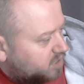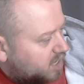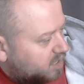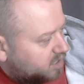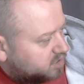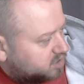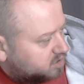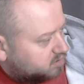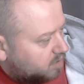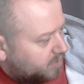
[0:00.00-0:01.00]
yeah,
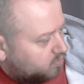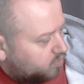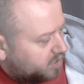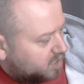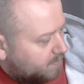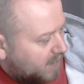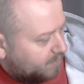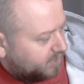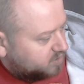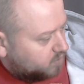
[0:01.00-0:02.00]
that's, I mean, we're going to
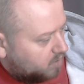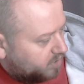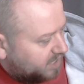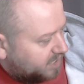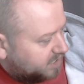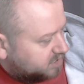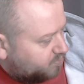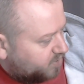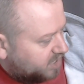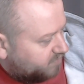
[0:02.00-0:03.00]
map it to where we need it to
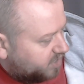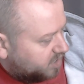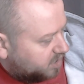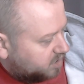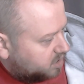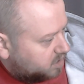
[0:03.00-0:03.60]
be, really.